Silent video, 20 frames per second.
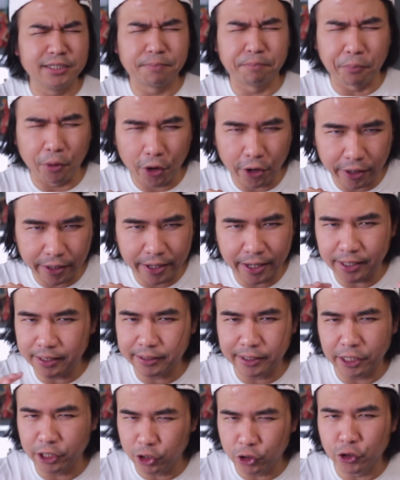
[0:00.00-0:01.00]

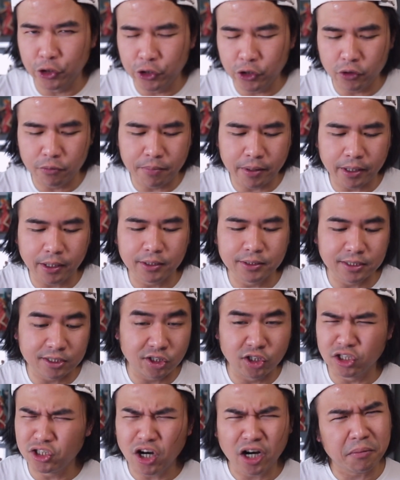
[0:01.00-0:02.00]
pertinent that you do, because it's
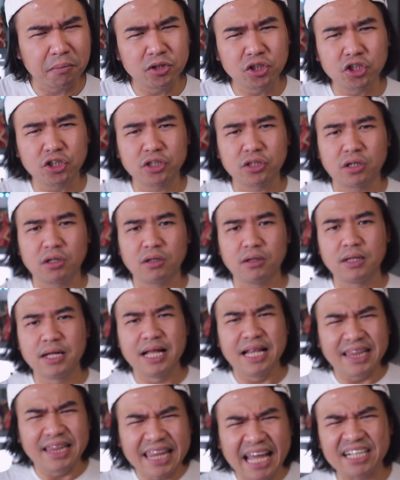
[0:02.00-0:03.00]
the Dark Magician Girl.
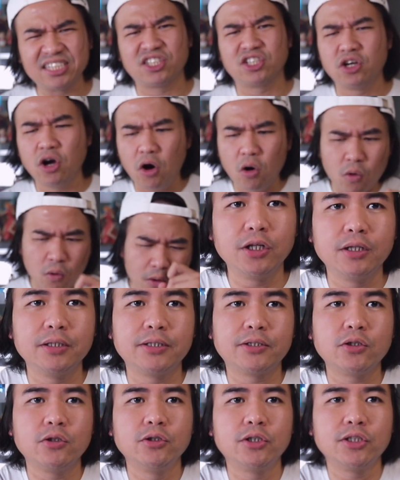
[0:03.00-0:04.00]
Let's go.
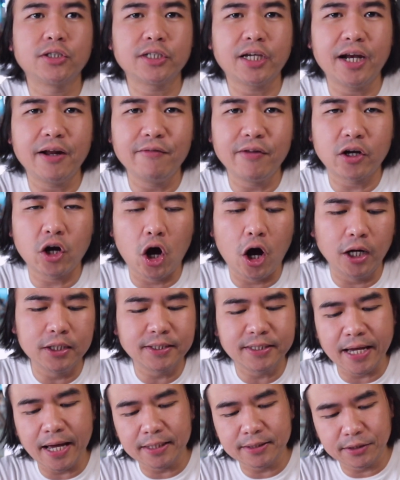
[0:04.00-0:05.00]
So just kind of a
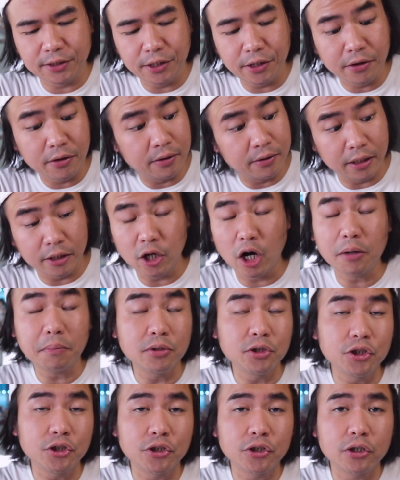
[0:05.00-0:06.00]
context here. The Dark
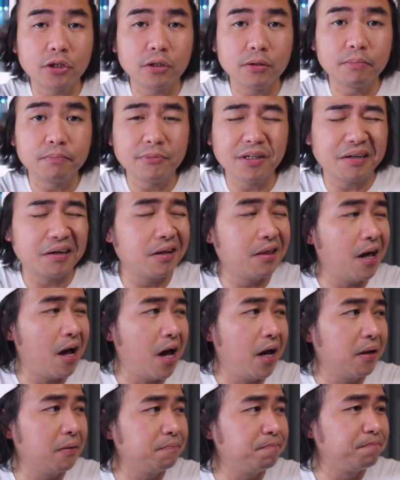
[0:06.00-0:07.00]
Magician Girl, not gonna
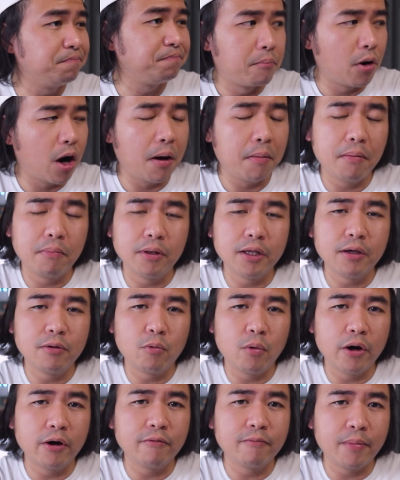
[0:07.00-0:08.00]
lie, probably
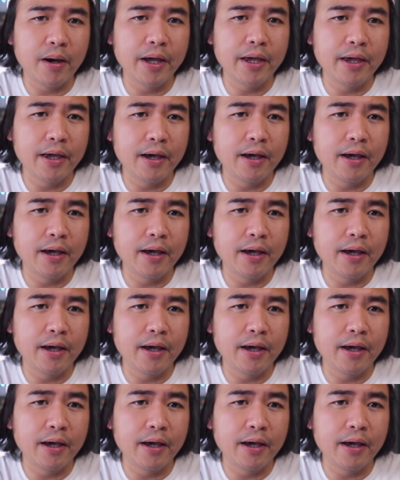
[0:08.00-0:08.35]
one of my